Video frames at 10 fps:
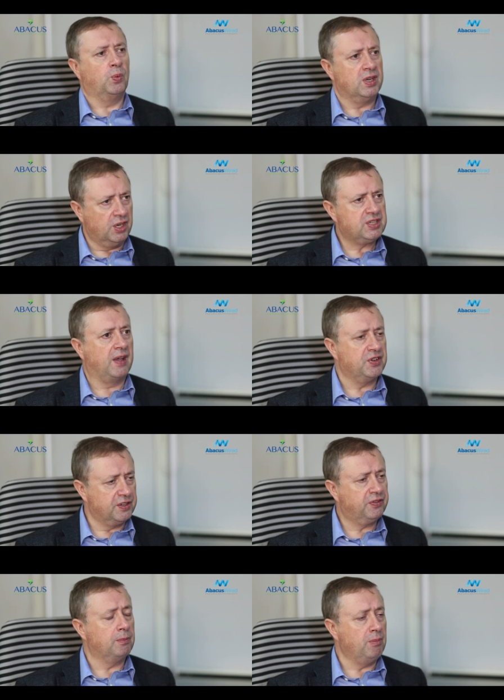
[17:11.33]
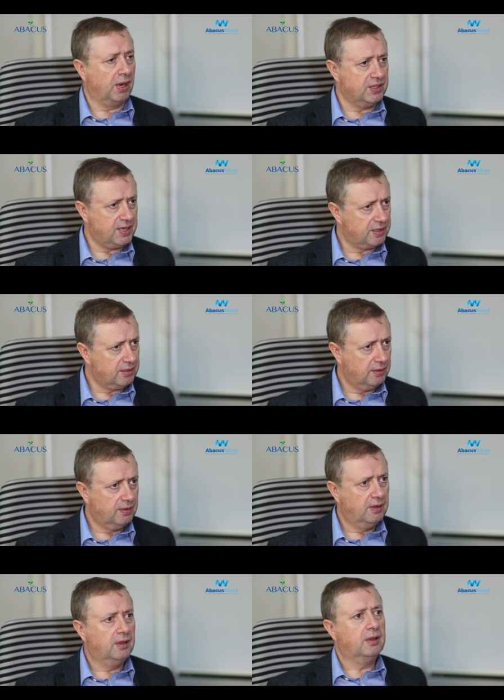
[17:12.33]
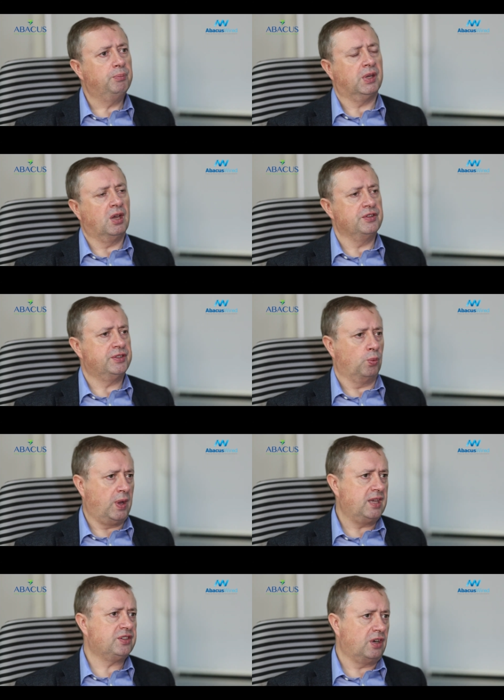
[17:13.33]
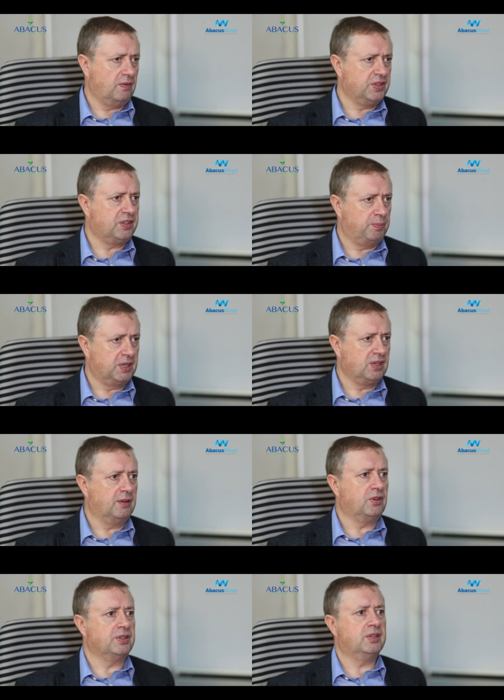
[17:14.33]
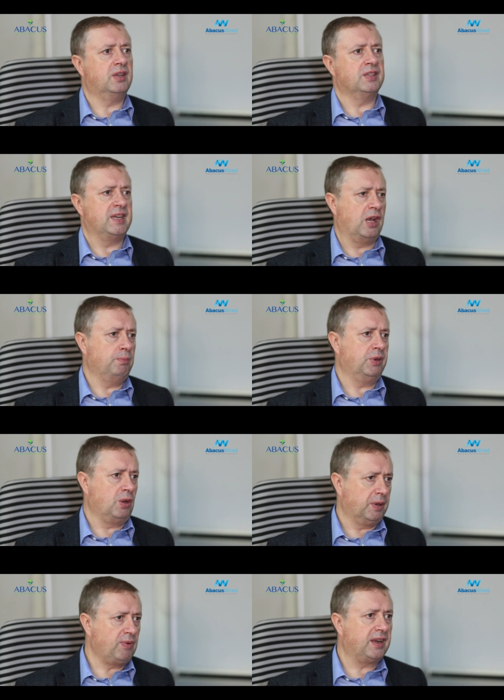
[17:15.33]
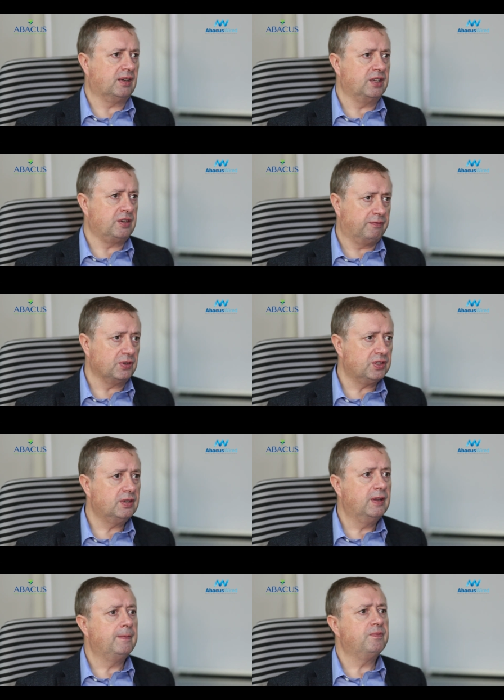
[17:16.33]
we need to have a different mindset because the way services are being delivered is now becoming radically different.